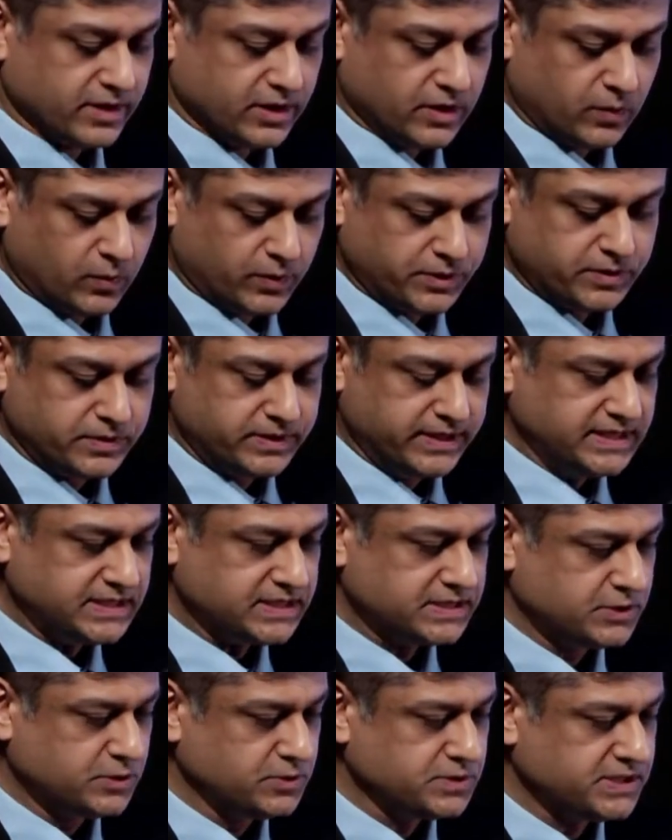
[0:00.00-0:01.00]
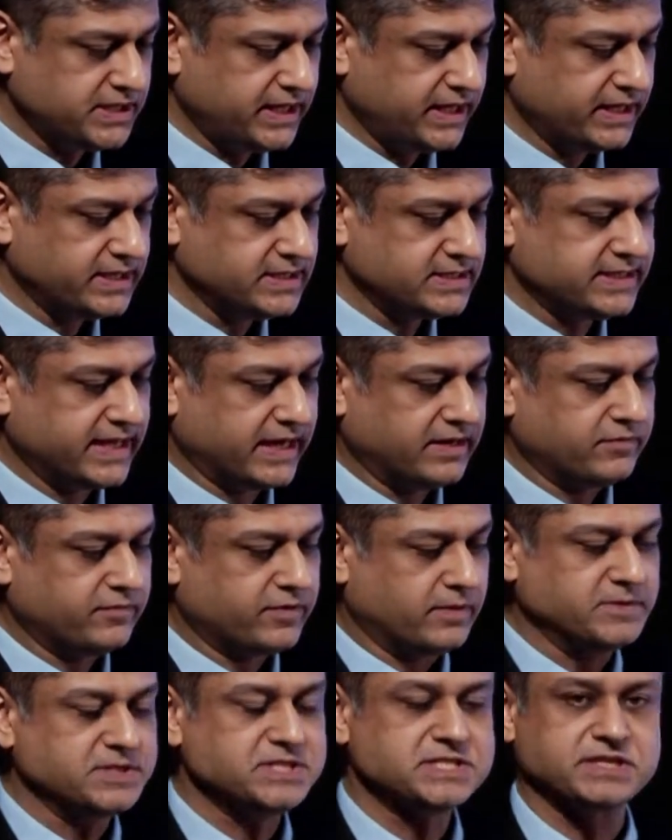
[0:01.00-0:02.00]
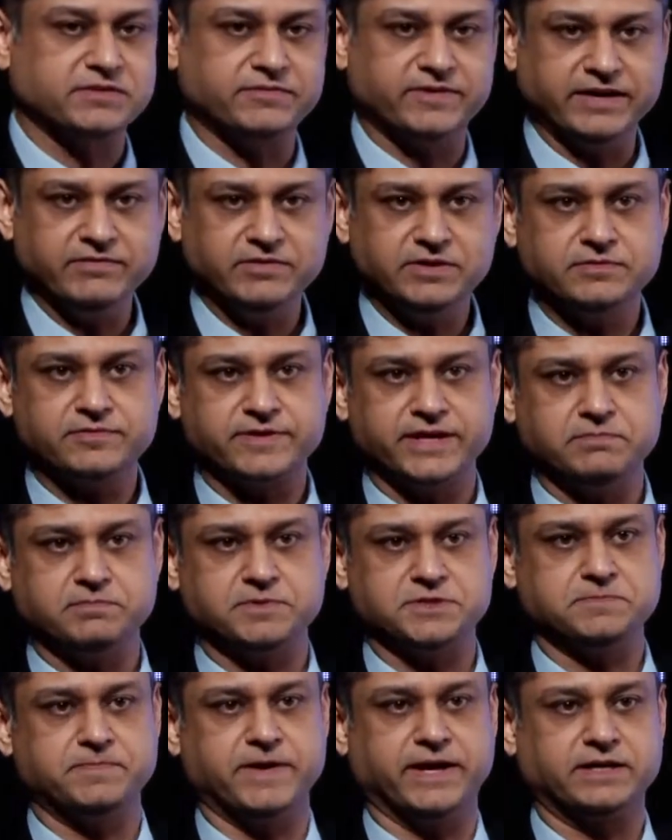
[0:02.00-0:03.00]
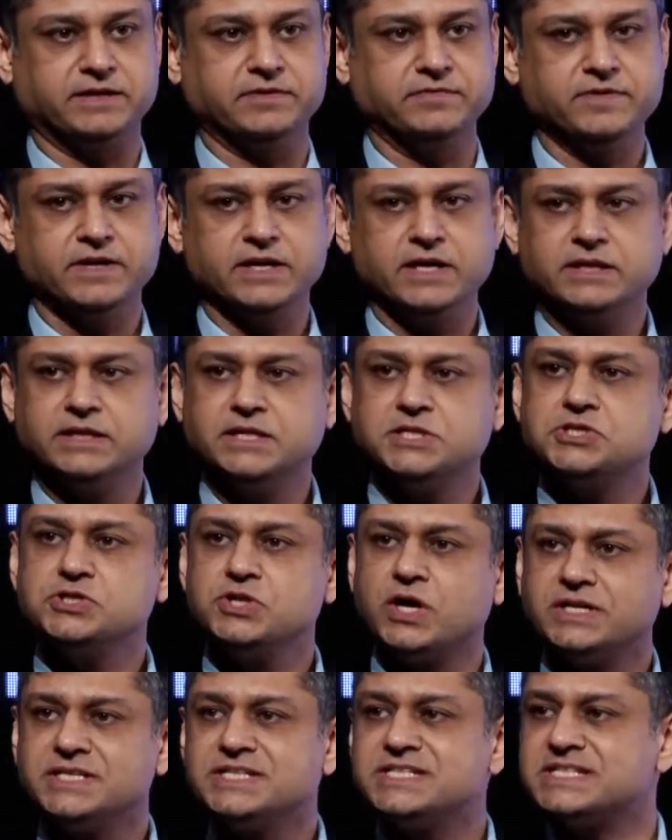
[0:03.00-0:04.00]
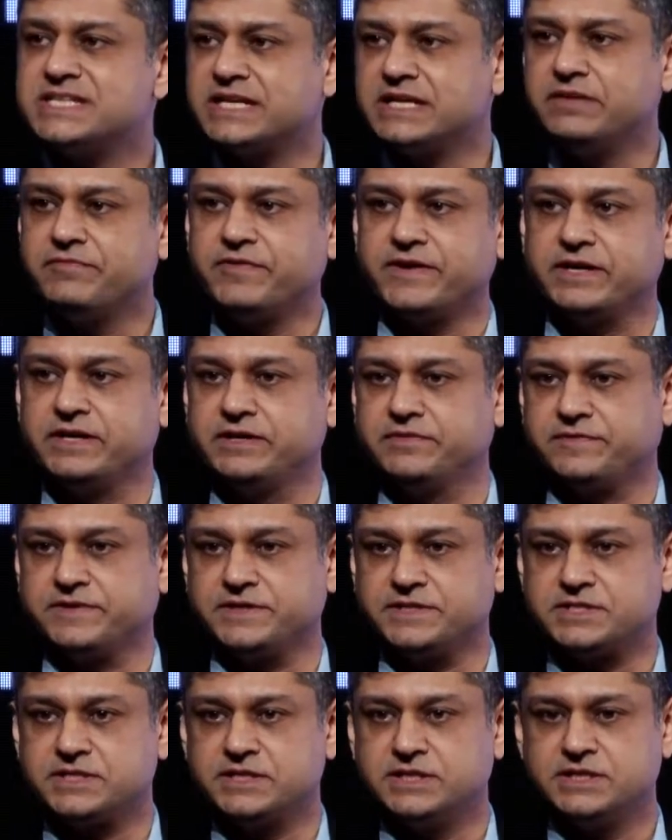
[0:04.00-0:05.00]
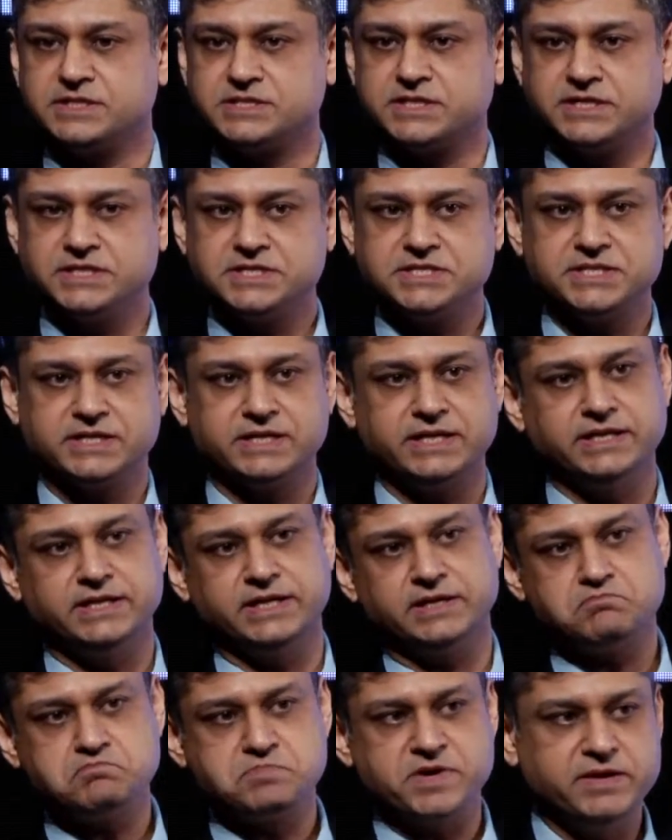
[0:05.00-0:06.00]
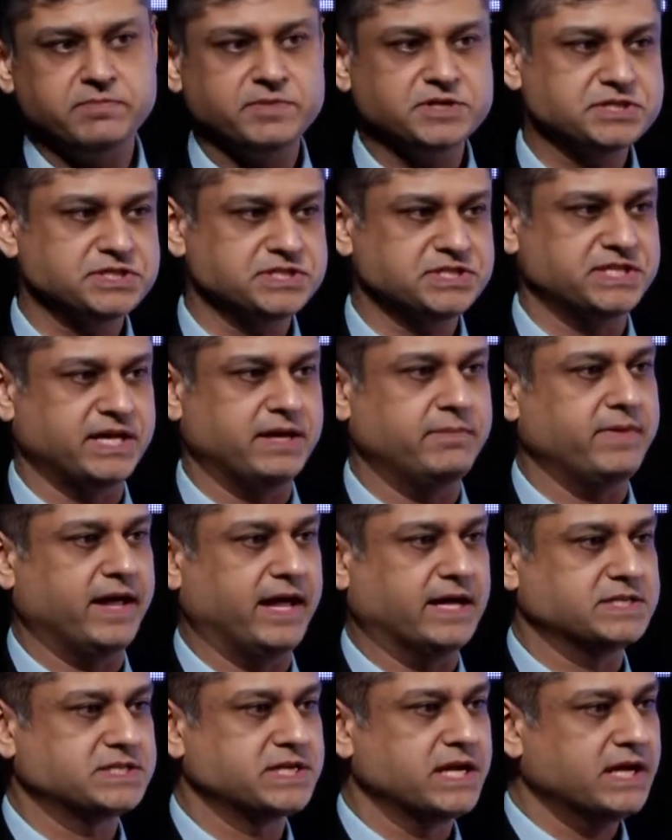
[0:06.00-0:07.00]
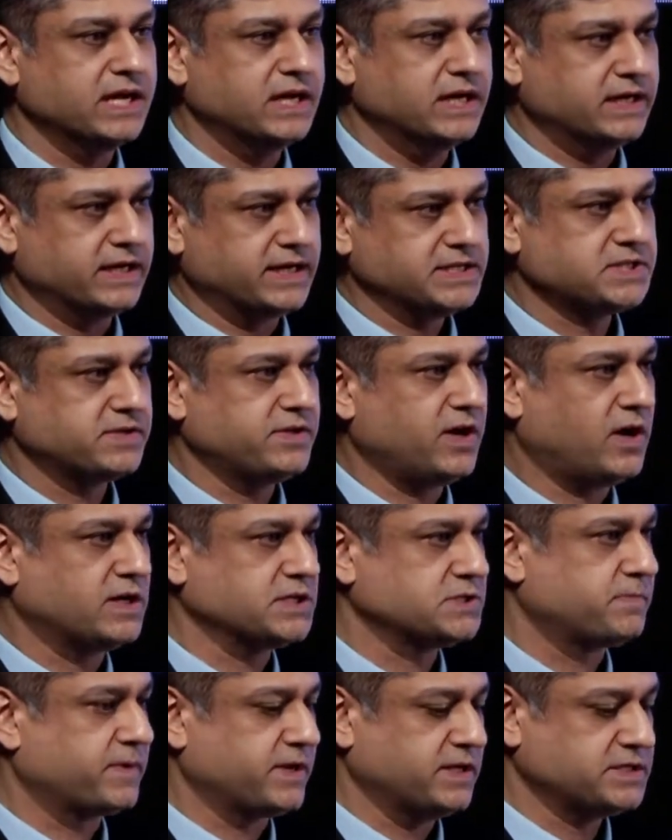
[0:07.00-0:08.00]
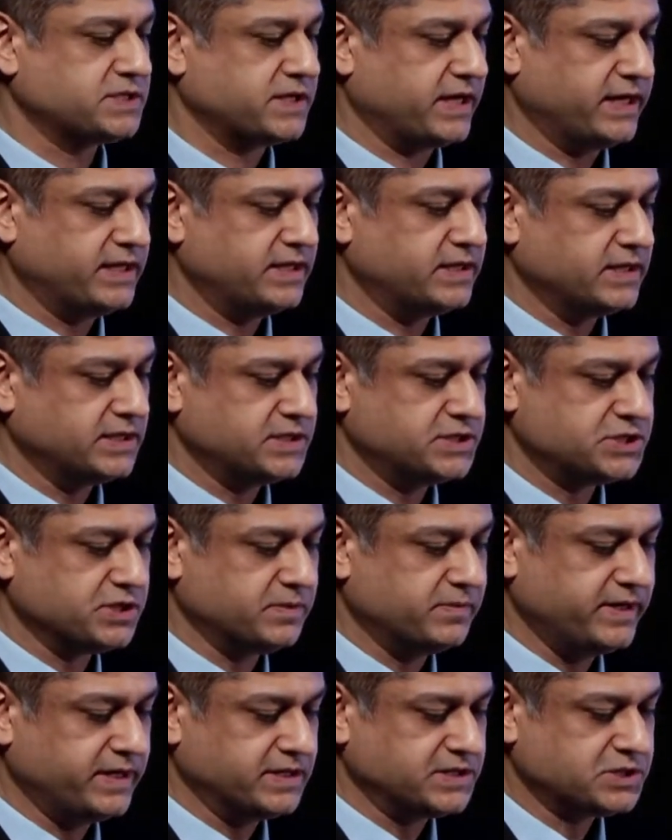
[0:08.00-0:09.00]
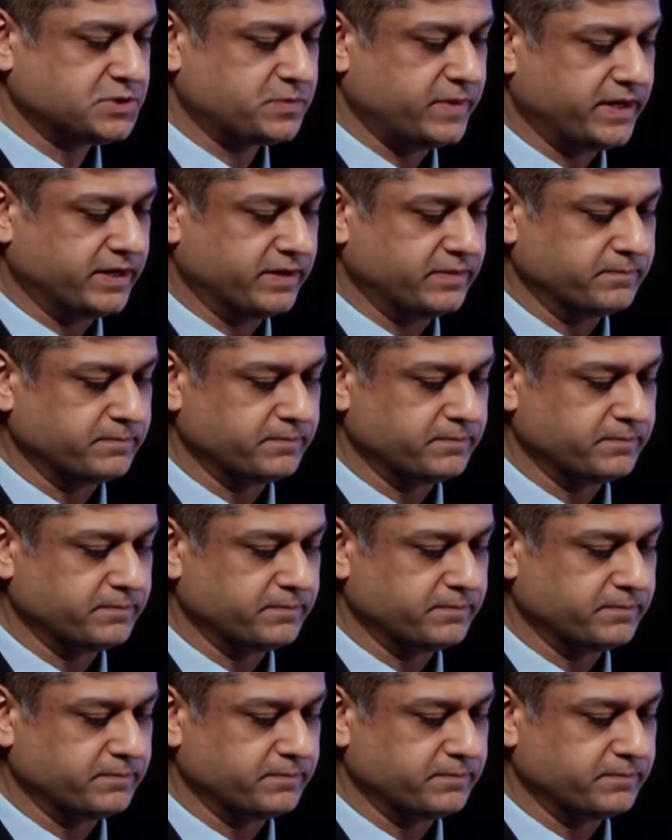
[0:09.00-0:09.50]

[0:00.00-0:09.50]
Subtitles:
what you do see is that from a survival rate perspective, there's not a significant difference. Statistically, they're pretty much the same as the rest of the hospitals in Germany and Sweden.